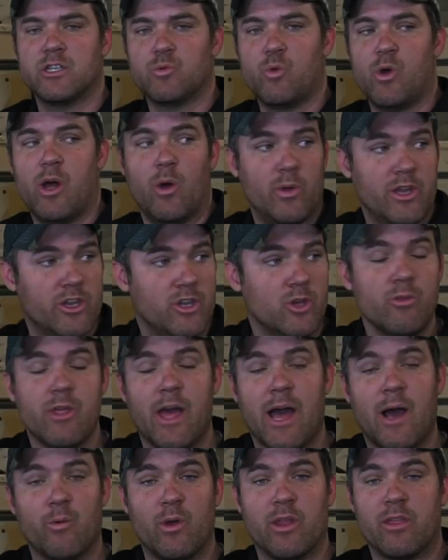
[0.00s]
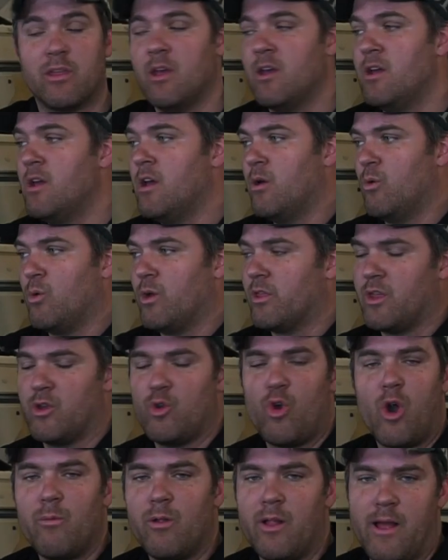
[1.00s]
as well. We do that with the
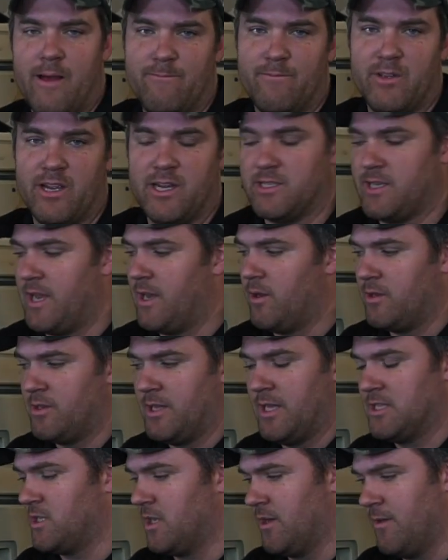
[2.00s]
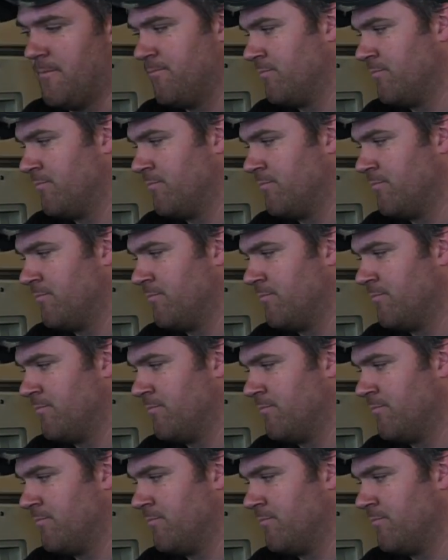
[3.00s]
normal Humvees, and it's